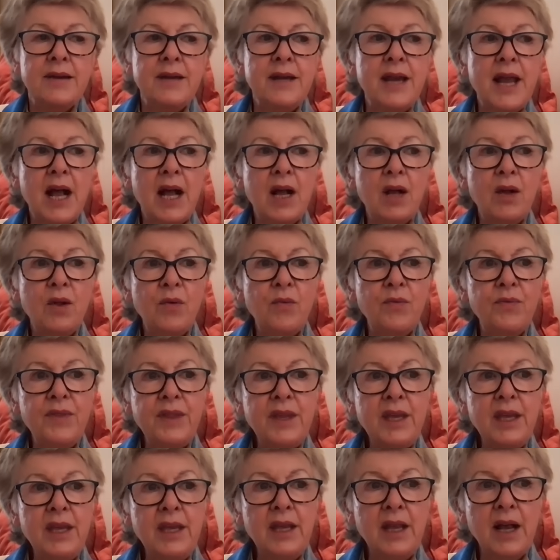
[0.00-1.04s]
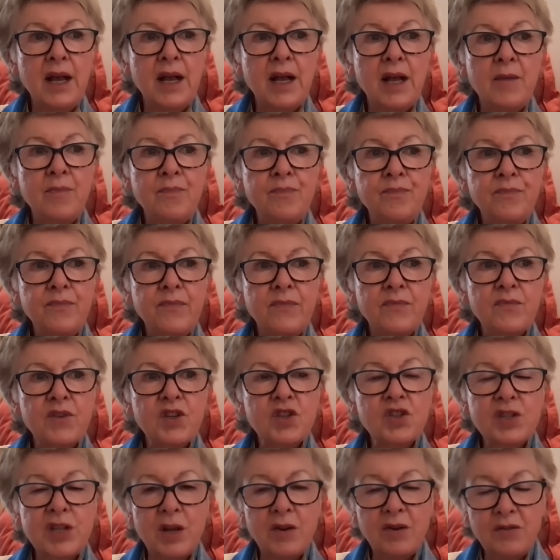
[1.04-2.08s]
Now, the
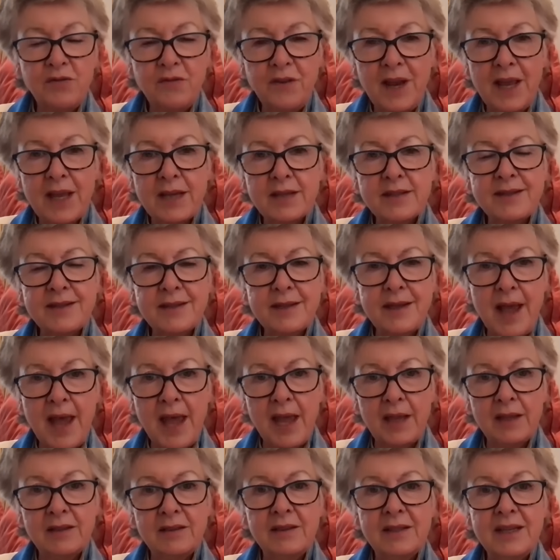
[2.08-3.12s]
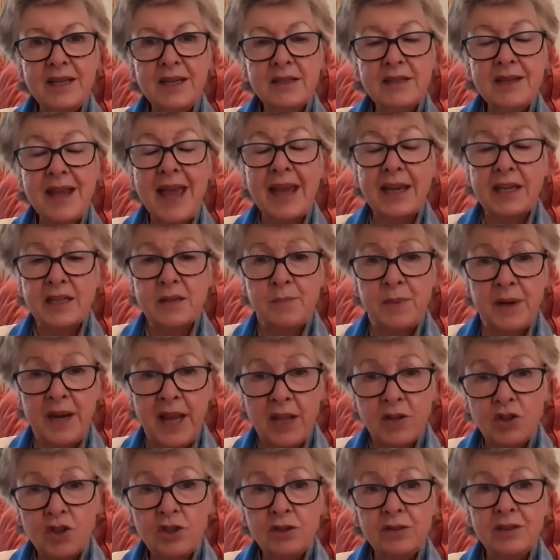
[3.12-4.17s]
solar flare scale is
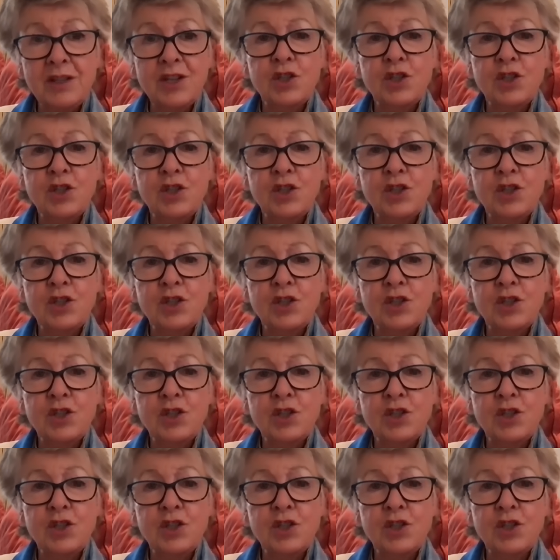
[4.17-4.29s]
exponential.